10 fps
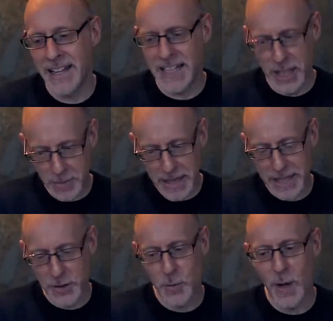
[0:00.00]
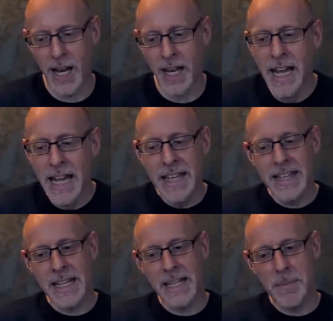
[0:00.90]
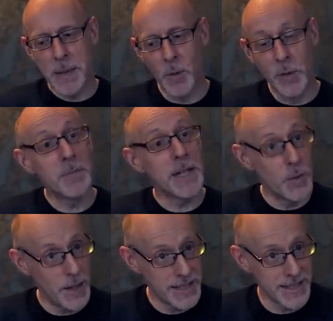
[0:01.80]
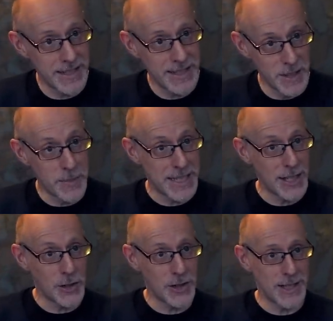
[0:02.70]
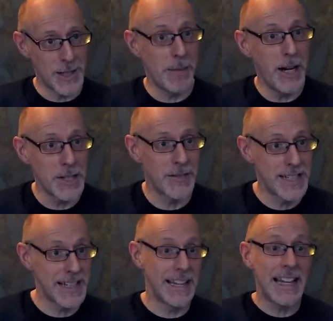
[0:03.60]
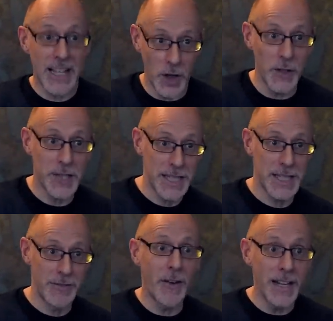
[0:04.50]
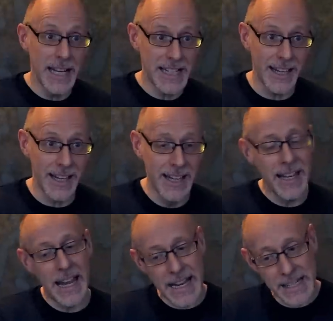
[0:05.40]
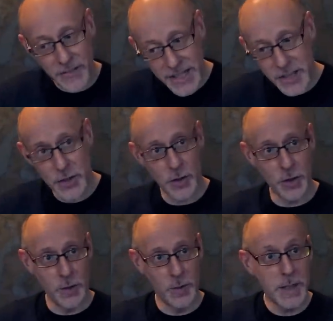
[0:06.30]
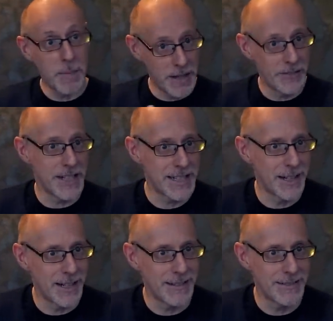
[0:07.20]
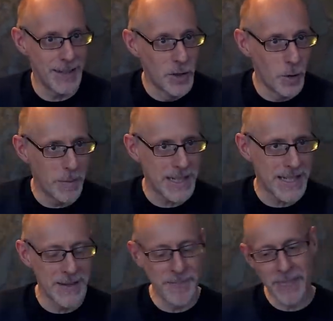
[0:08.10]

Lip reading: like, I hope that goes well, then people wouldn't be quite as superstitious. So part of it is it costs very little. And if it is true, the benefits are enormous.